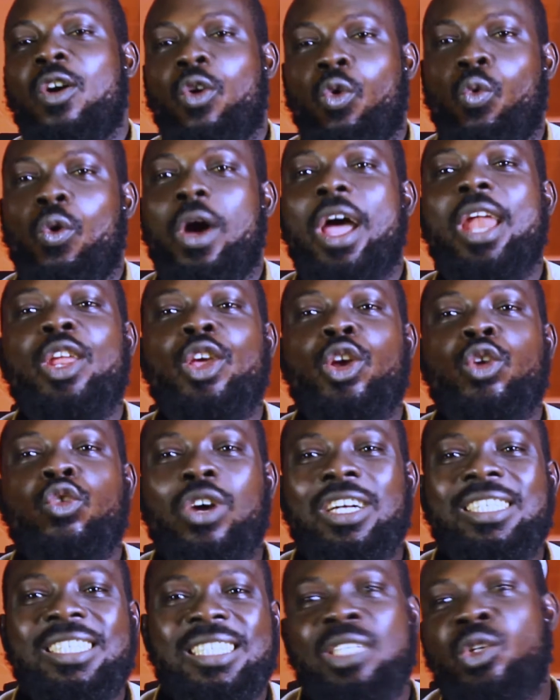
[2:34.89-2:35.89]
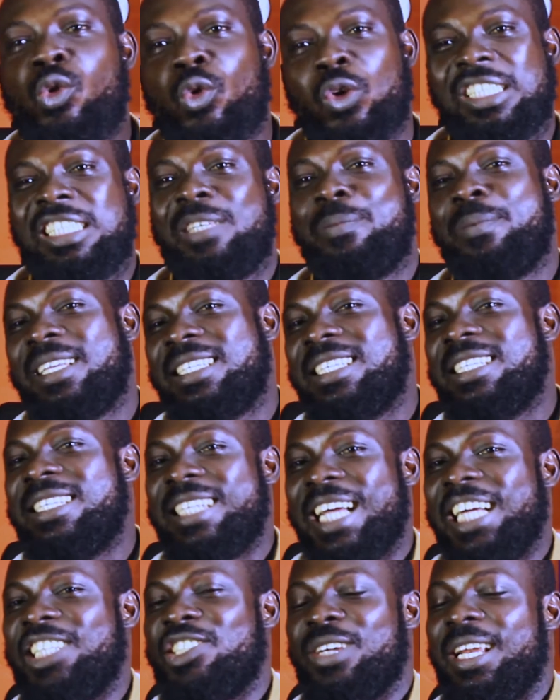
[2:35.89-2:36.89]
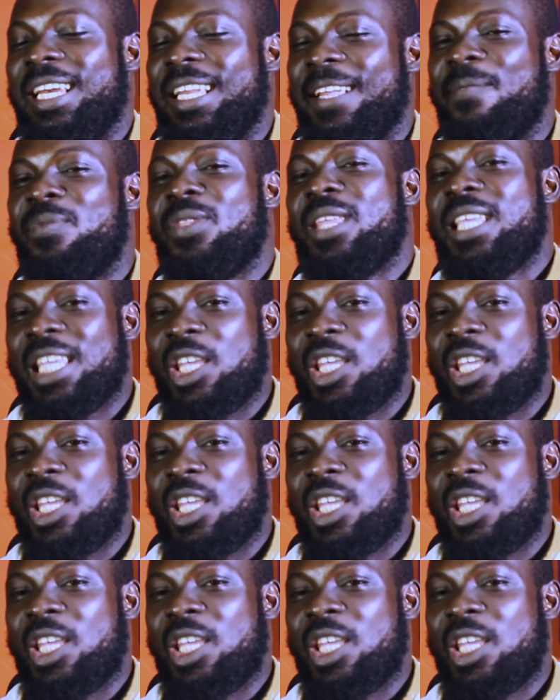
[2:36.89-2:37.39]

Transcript: when you don't treat constipation naturally,